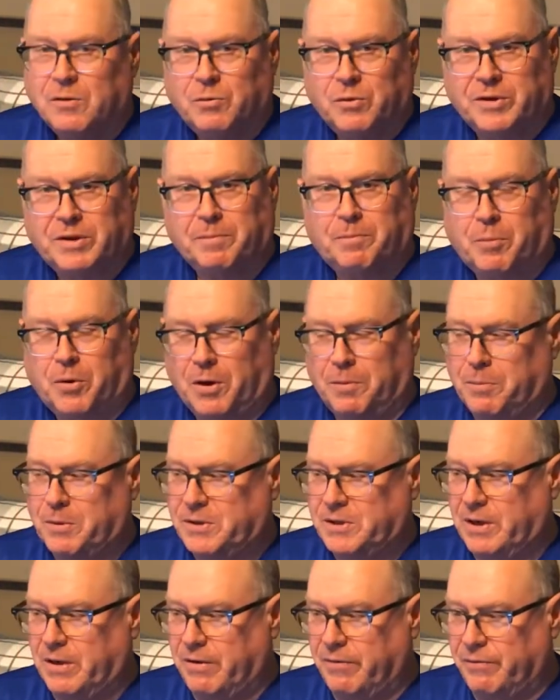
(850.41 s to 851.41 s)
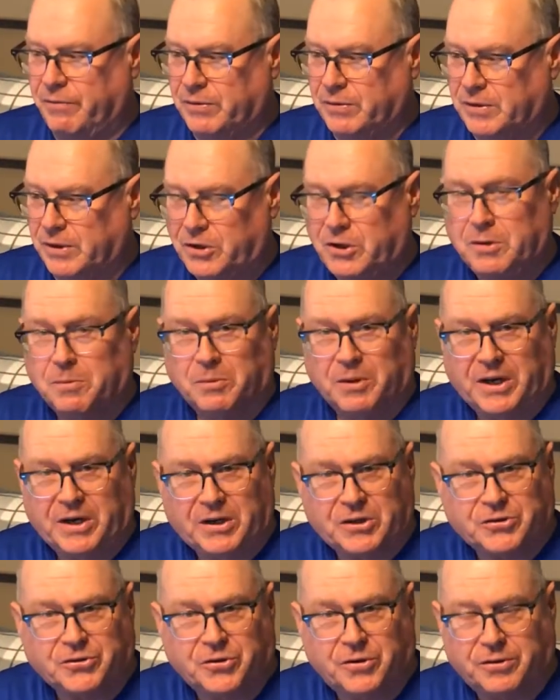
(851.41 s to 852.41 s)
with the purpose of
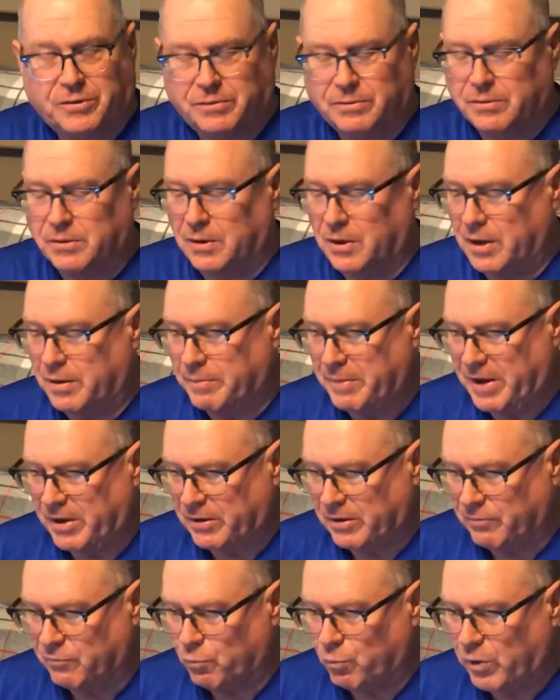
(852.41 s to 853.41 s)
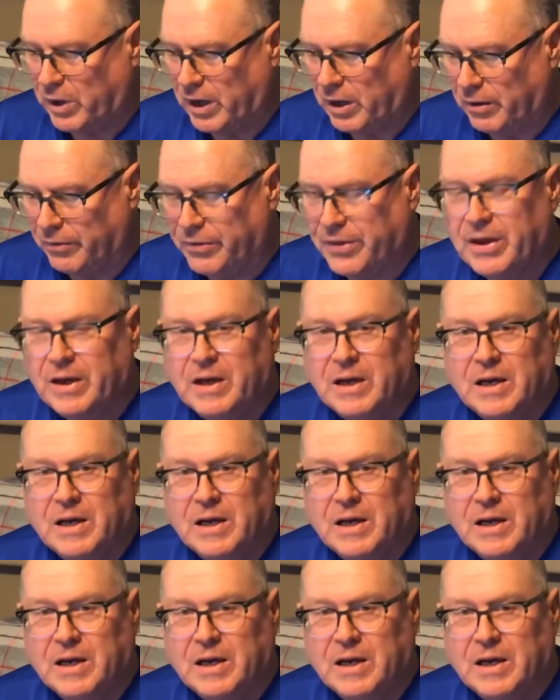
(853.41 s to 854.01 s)
accumulating a certain amount of wealth.